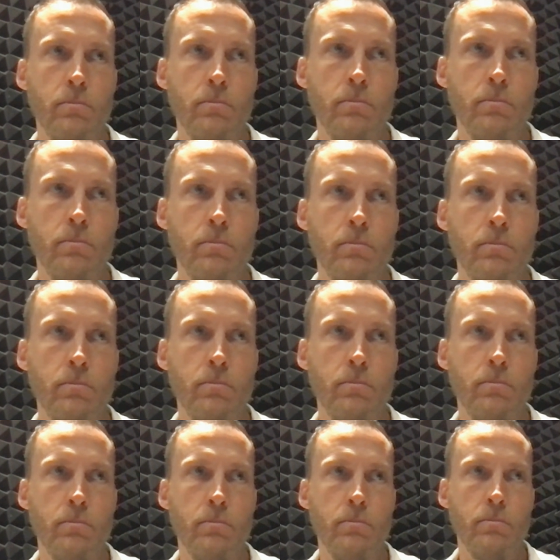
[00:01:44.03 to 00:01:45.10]
kind of
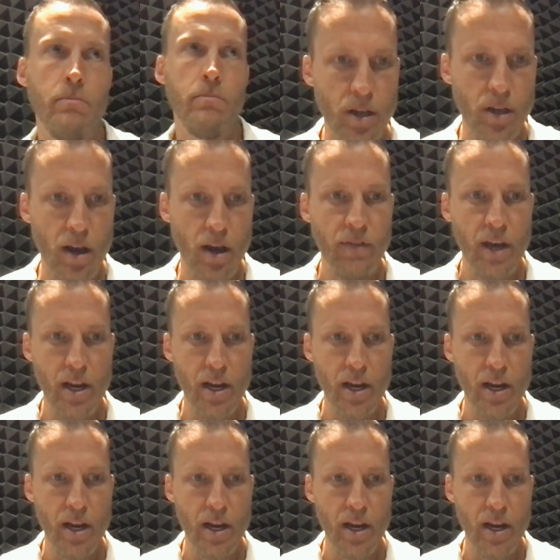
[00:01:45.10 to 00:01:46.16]
stages of getting
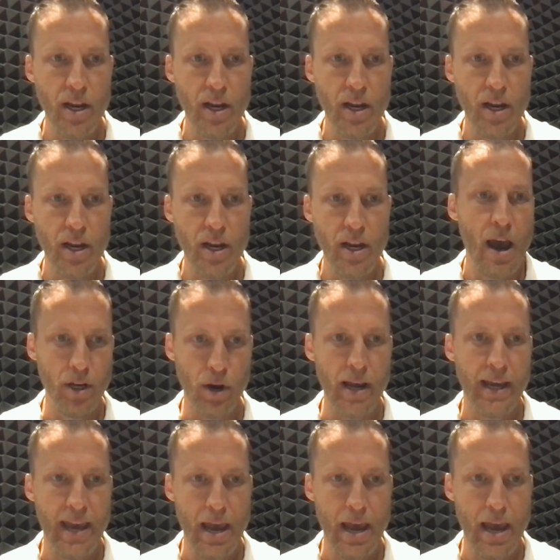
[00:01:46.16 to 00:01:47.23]
ready and having a
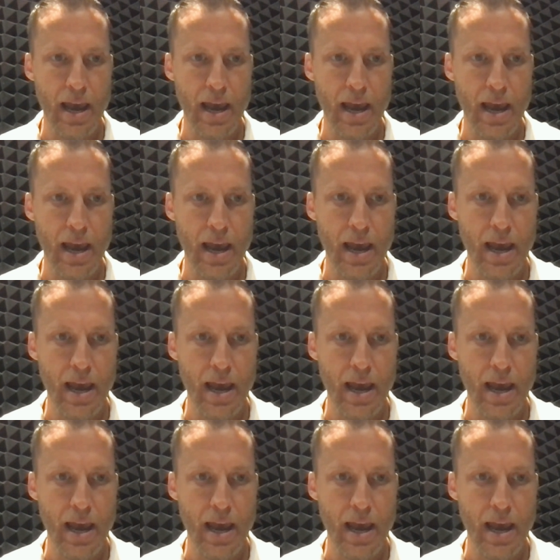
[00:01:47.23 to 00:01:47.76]
great campaign.